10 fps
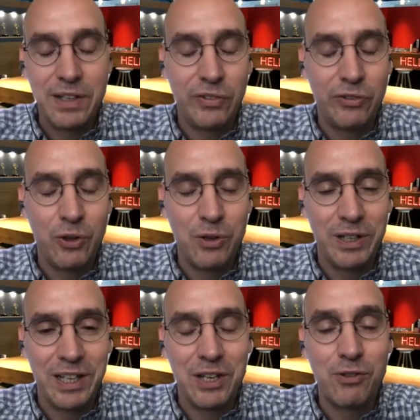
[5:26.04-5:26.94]

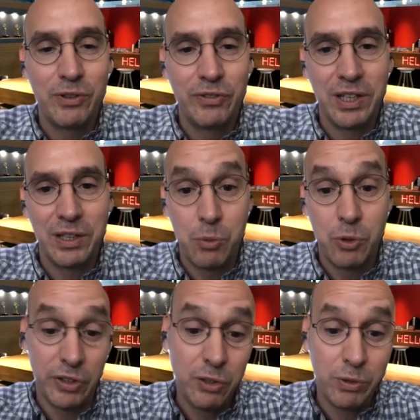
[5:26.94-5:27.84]
certainly interesting,
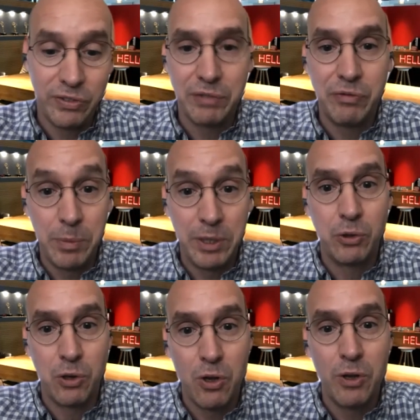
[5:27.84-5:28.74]
was interesting for me to
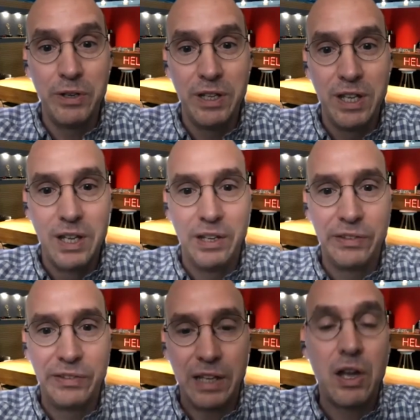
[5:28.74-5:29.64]
learn.
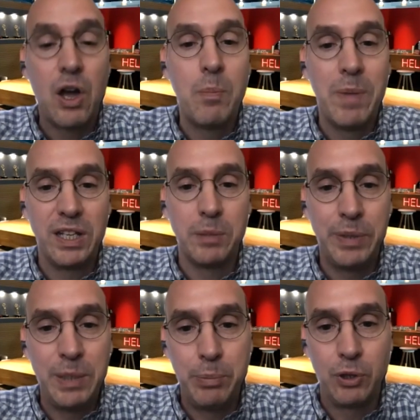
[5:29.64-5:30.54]
It's like how many
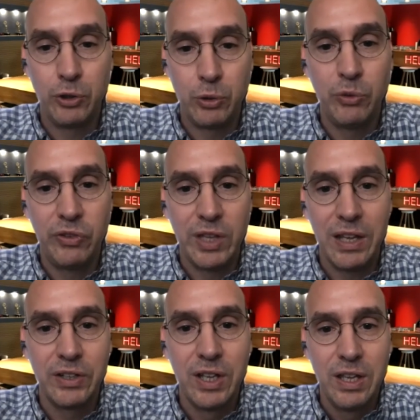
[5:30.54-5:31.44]
people use
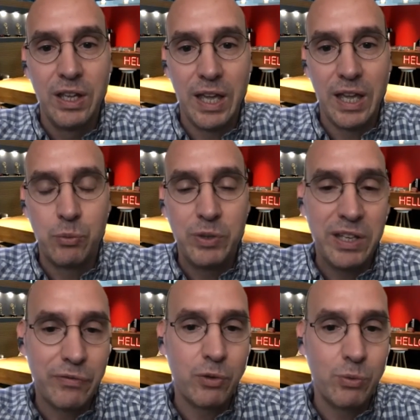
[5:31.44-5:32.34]
that. And we
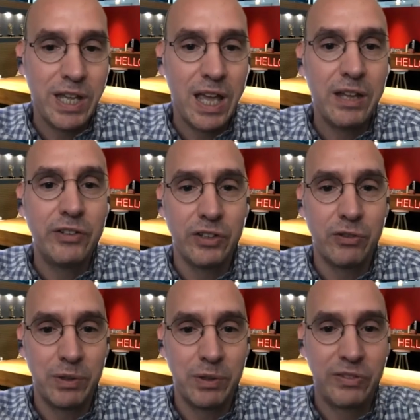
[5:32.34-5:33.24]
have created
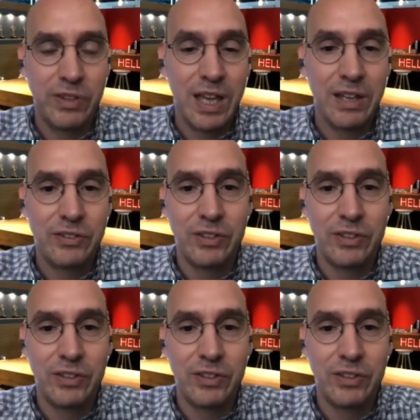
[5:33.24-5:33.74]
with that